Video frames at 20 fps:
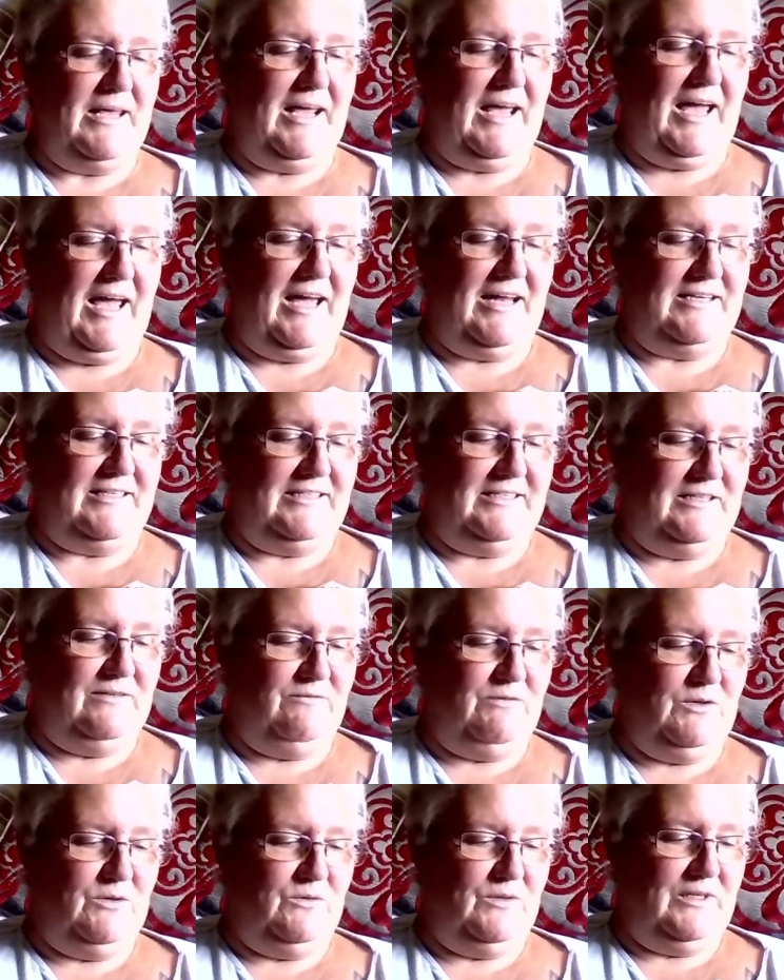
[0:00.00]
and give
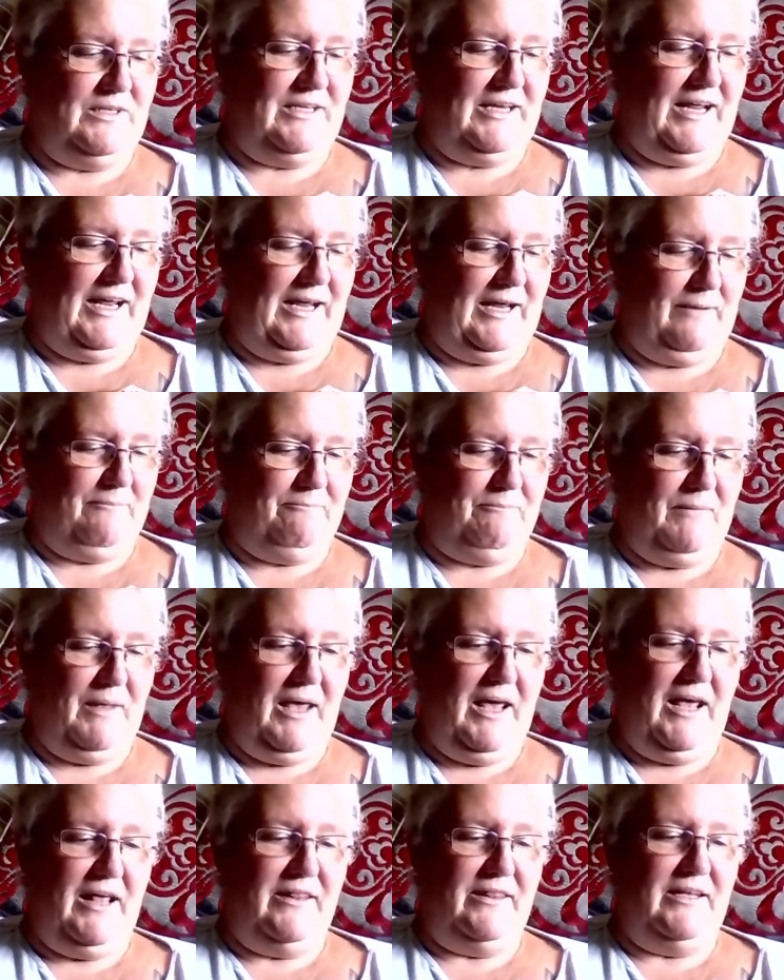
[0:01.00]
you the name.
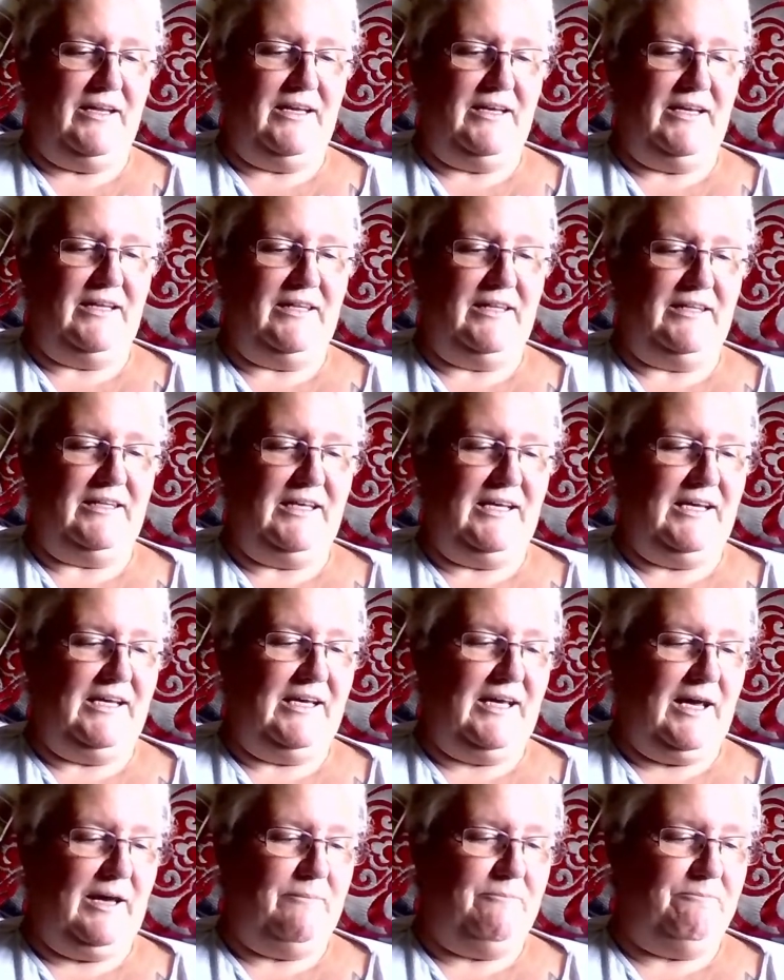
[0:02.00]

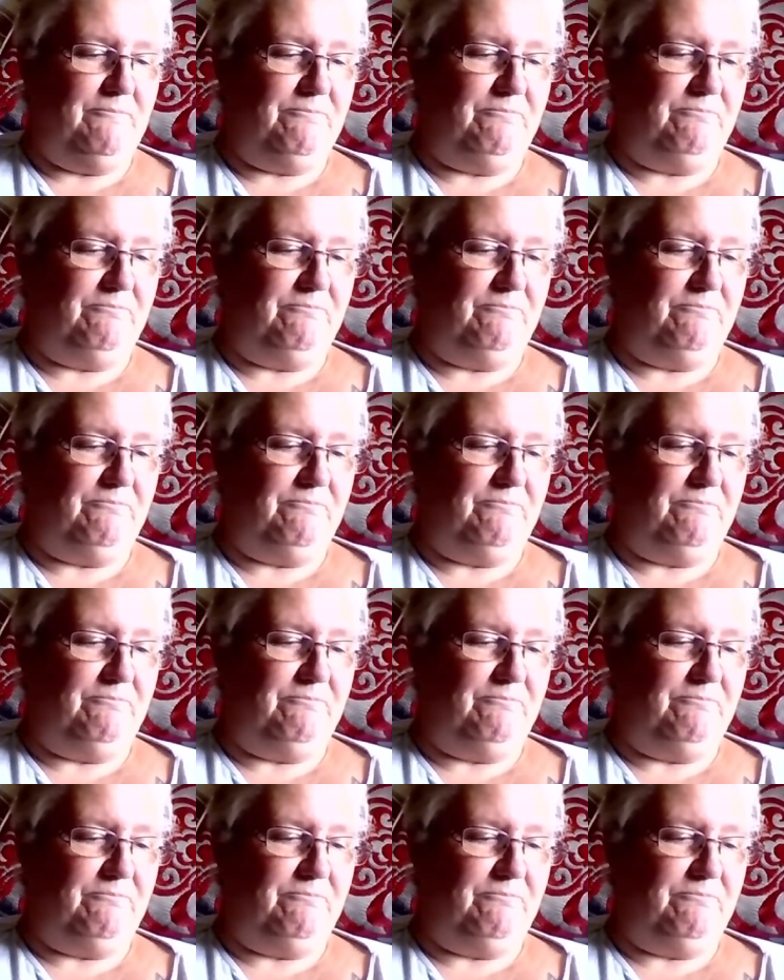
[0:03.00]
The